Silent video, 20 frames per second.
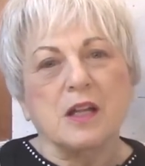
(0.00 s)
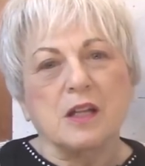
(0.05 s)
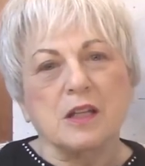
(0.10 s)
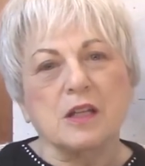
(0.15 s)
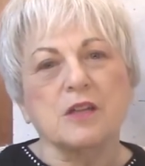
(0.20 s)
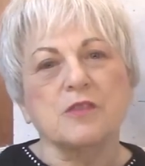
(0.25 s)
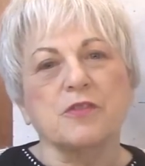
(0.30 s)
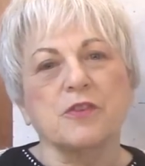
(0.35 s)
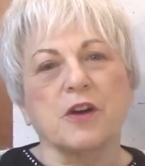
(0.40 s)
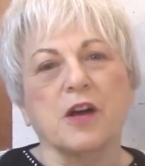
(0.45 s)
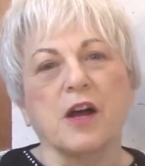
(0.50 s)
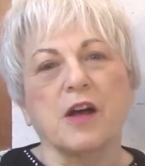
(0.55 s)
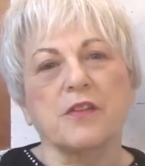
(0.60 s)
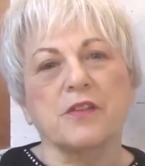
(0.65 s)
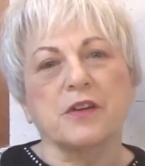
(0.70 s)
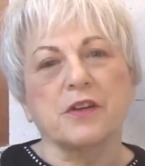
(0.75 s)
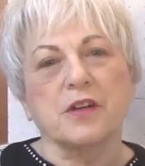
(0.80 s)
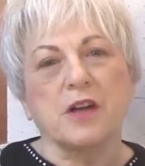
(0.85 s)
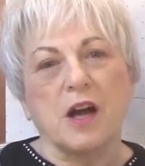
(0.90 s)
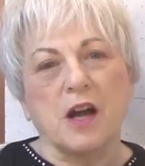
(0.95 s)
Look for
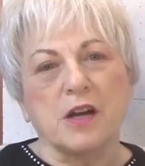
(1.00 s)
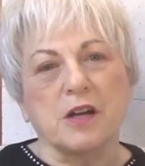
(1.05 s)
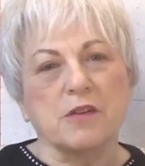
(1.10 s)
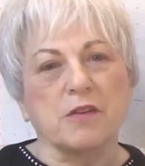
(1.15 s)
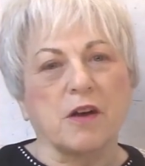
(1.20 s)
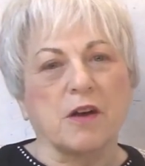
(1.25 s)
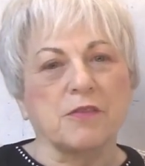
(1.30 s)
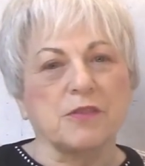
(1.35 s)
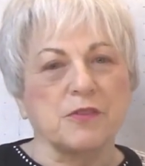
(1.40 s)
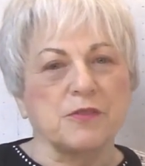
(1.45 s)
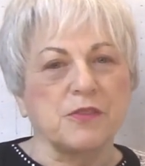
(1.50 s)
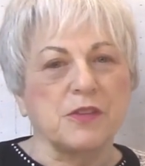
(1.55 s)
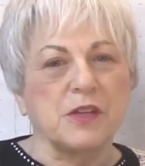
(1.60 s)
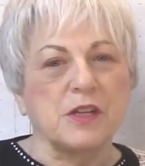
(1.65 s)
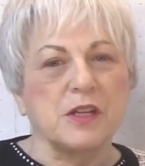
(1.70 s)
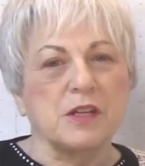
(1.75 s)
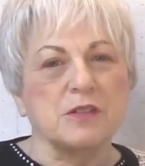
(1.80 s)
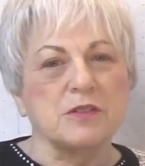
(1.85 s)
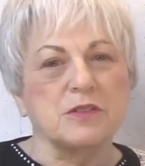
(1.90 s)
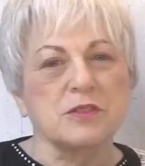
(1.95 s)
other Connie Crawford
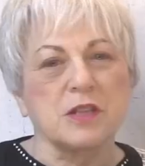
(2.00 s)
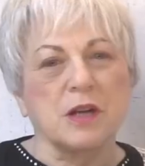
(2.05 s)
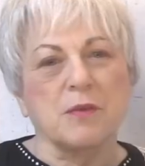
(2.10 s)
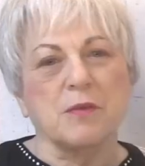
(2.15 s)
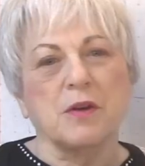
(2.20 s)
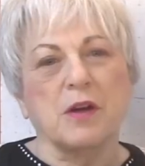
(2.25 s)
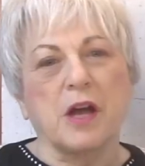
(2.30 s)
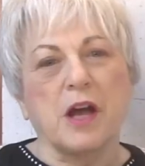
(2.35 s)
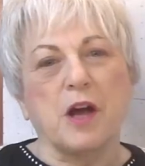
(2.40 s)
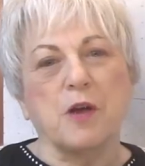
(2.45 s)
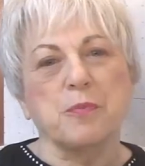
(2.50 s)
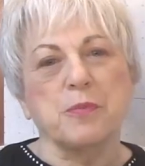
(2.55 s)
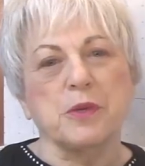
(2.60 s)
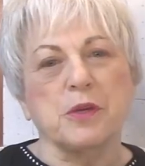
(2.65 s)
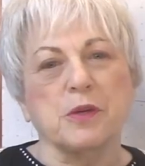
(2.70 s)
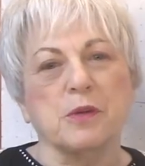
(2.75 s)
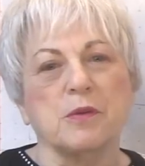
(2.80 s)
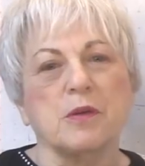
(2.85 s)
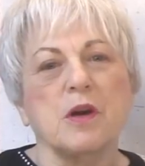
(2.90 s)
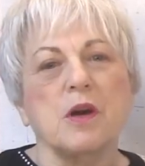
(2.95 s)
videos that will help
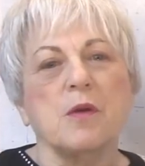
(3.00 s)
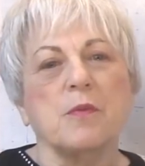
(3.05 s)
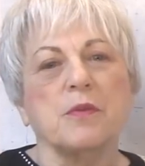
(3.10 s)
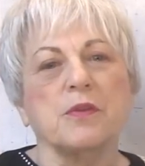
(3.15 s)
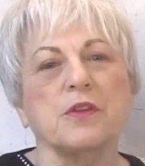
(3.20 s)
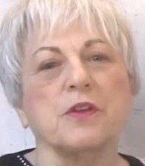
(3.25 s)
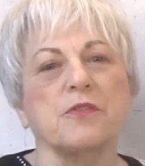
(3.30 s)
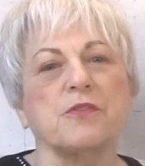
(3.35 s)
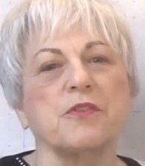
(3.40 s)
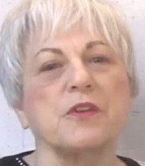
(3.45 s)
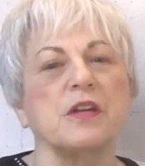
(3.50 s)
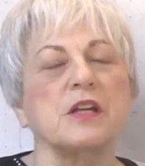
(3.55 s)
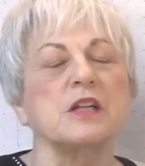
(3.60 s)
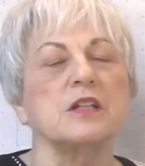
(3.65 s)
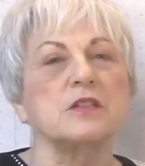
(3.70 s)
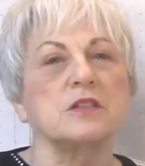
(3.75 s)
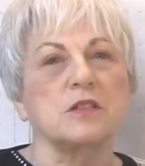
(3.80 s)
you with your fitting,